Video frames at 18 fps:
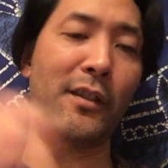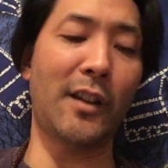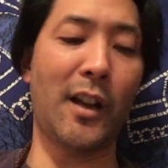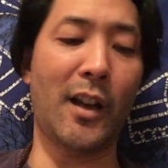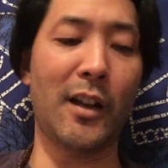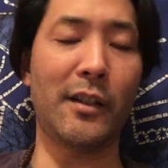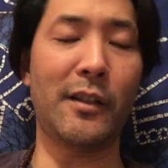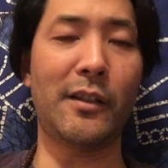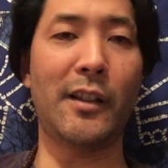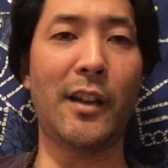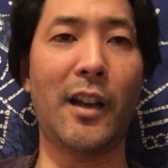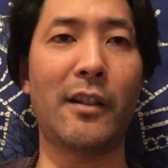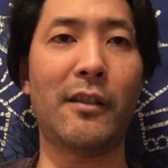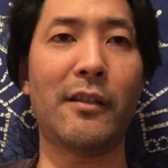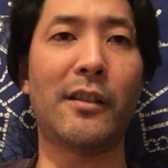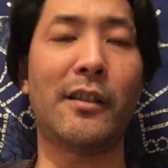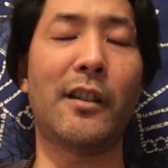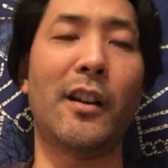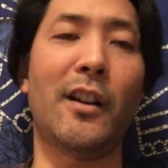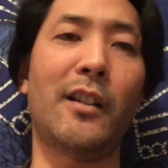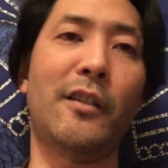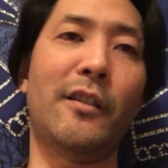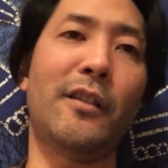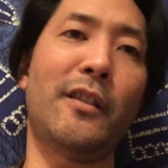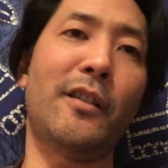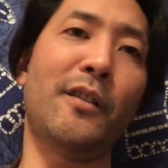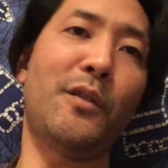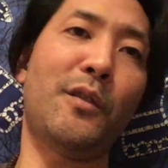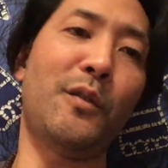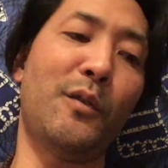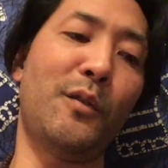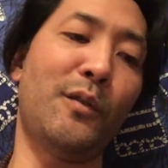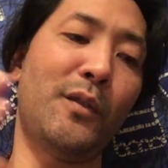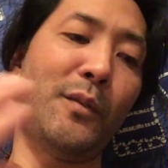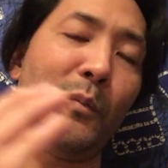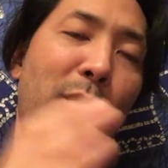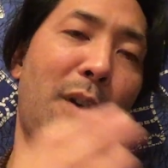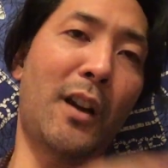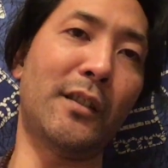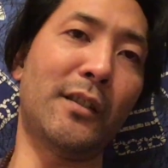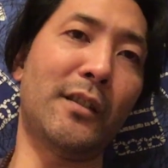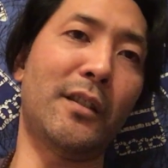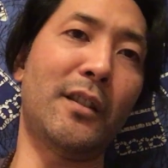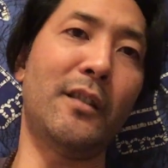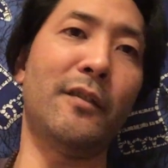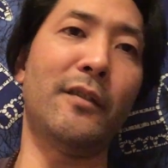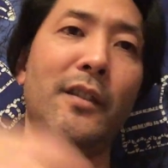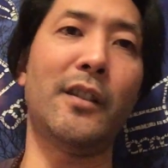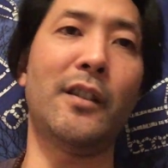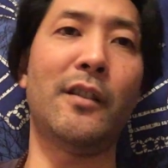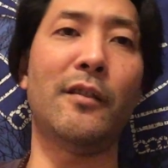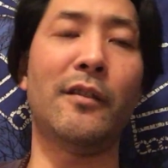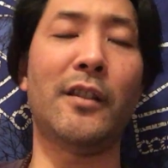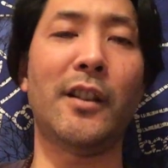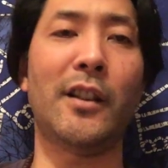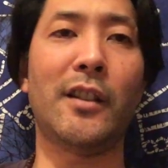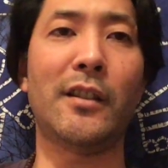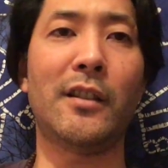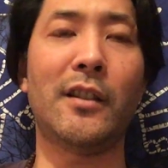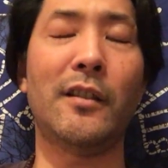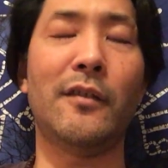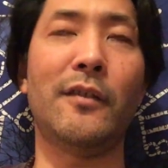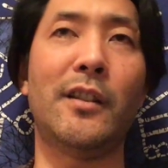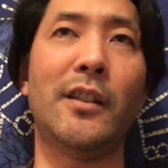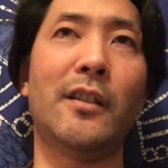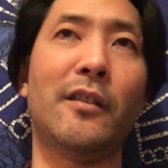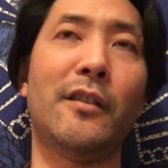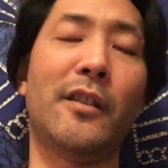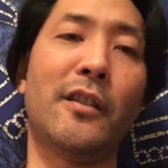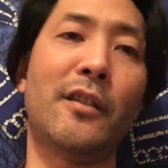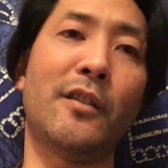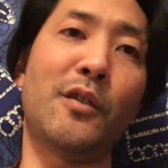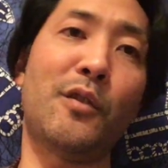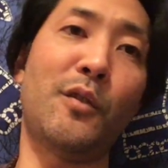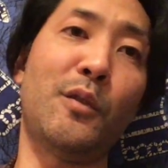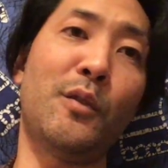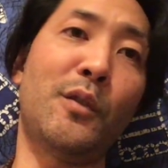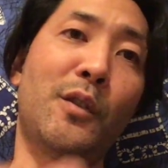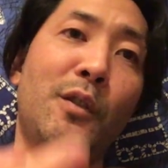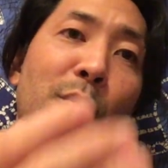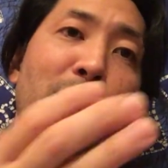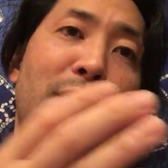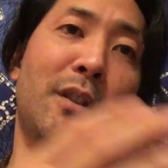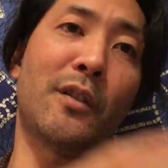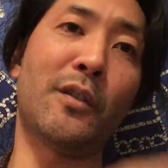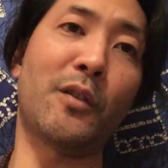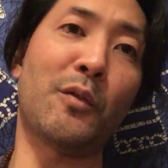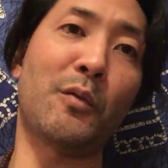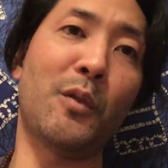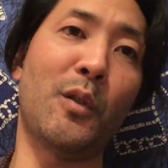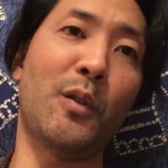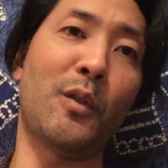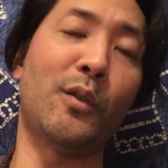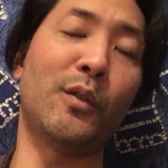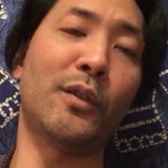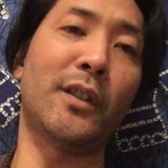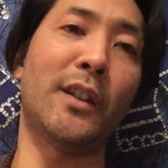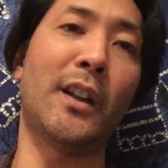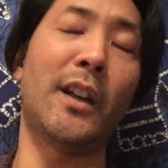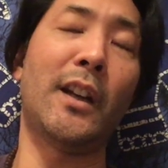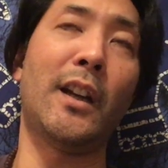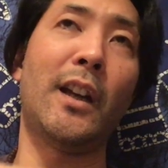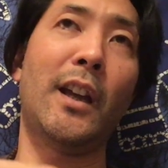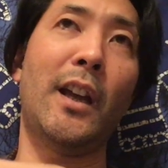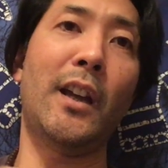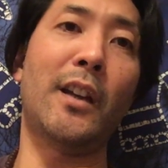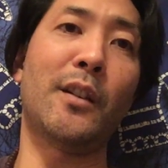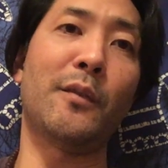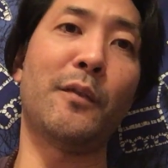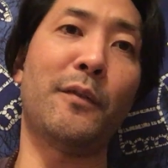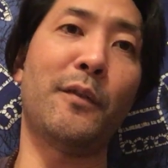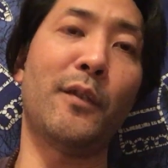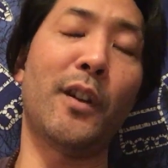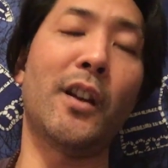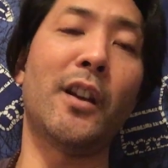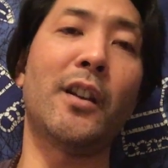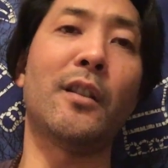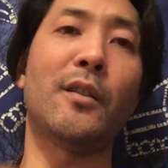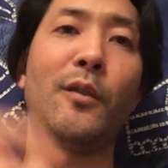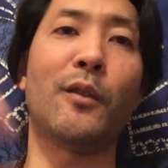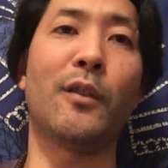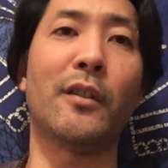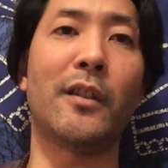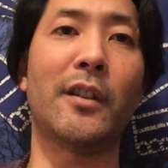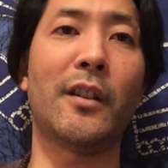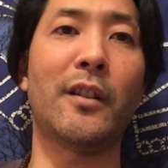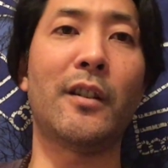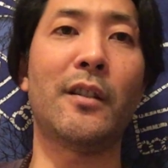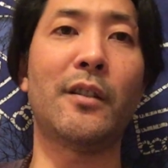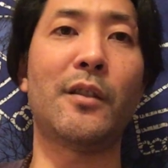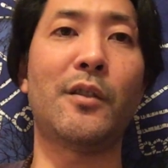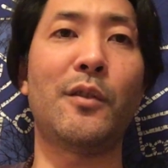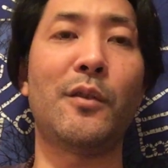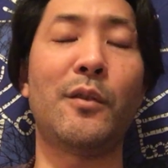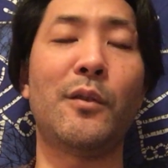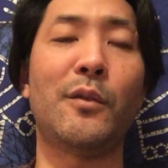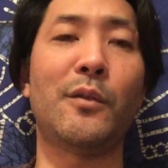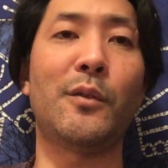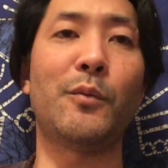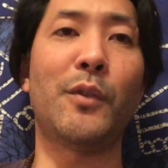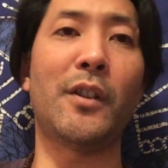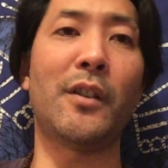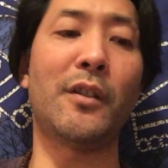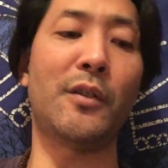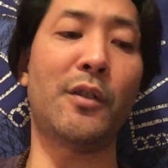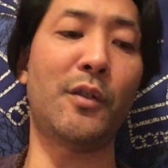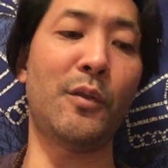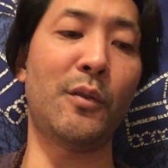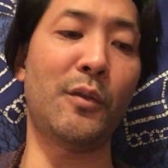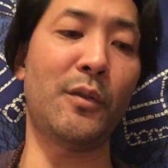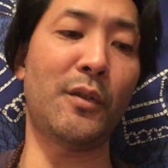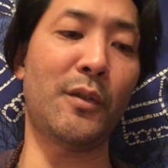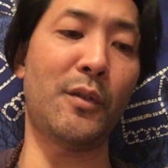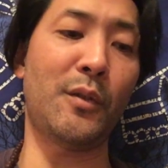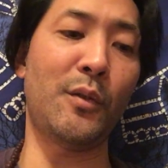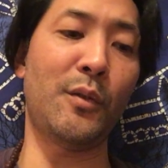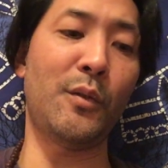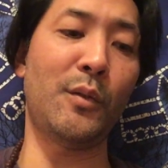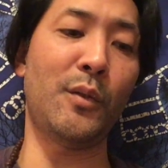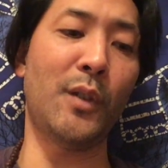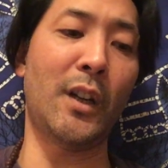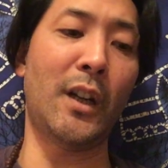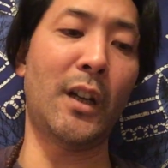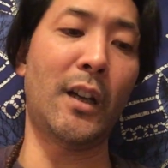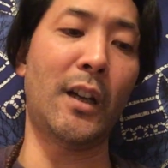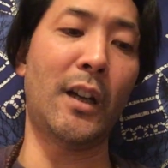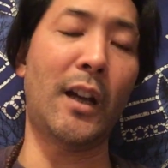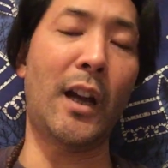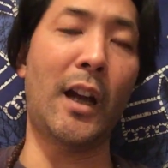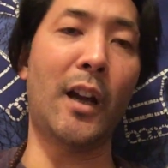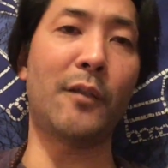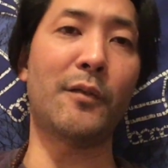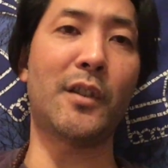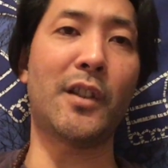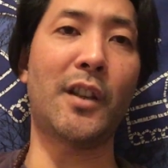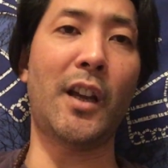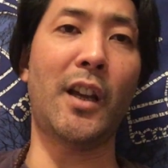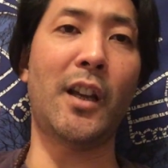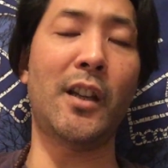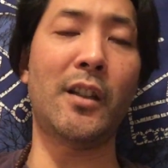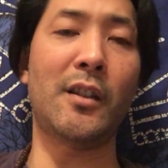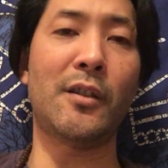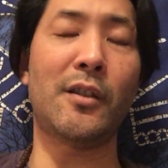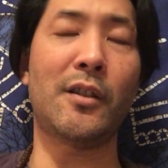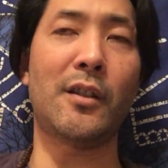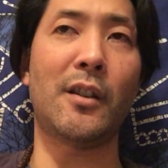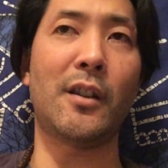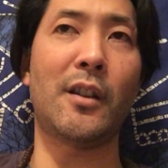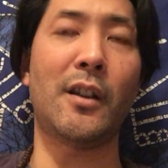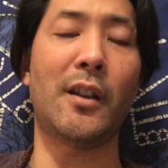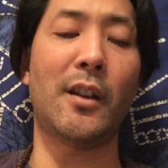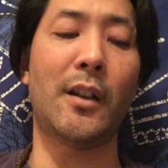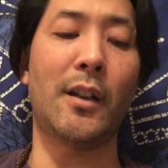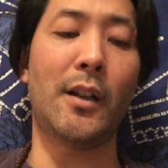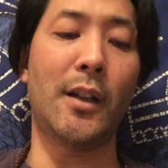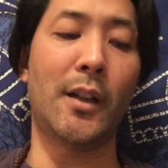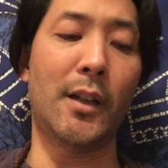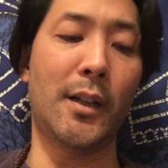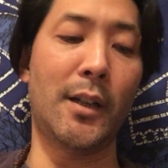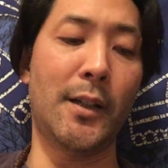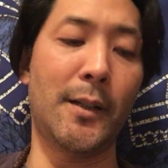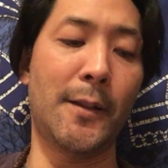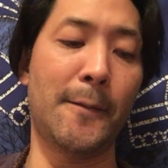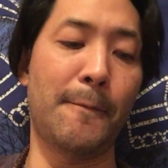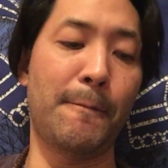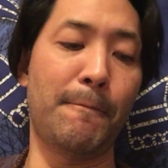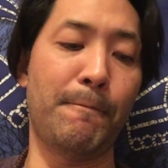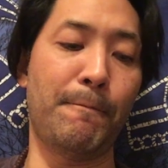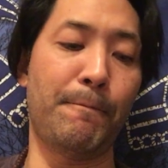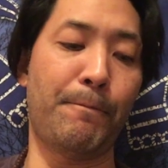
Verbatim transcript: side, Saturn side? Are they going to choose positivity or negativity? Are they going to choose to be controlled and afraid? Or are they going to choose, we're going to choose to have change? Um,